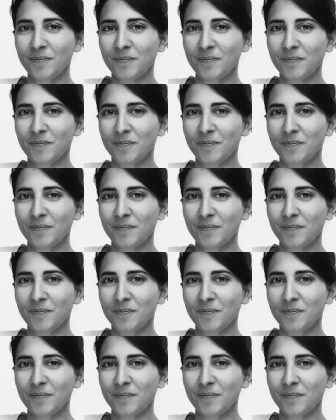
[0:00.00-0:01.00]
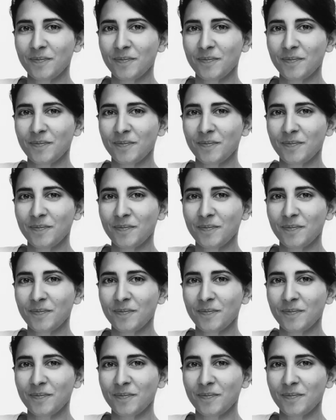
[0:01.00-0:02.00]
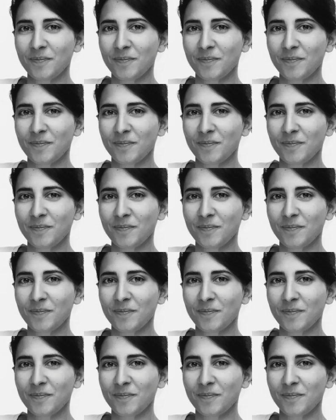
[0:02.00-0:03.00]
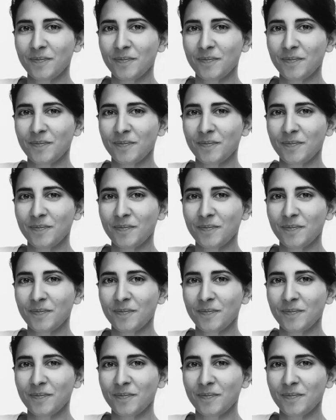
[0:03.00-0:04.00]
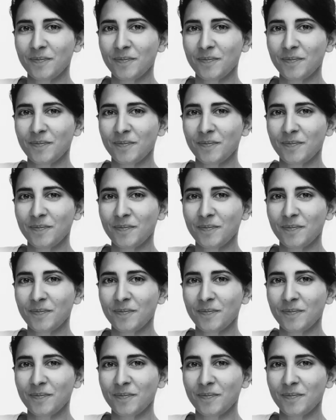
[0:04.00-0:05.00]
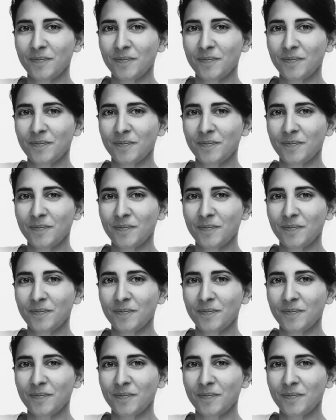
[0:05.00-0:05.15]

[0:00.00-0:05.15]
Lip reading: This is a still picture; no speech is visible.